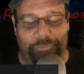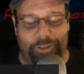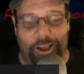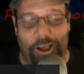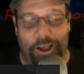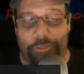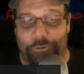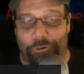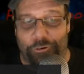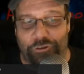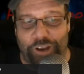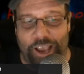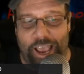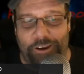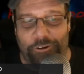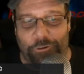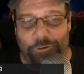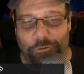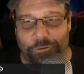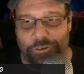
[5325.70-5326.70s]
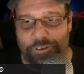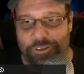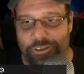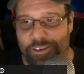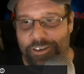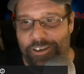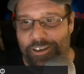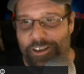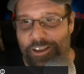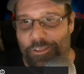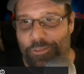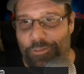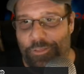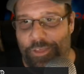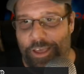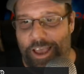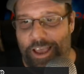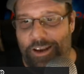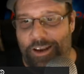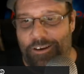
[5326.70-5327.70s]
other channels
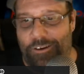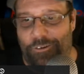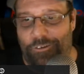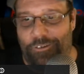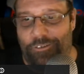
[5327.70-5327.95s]
that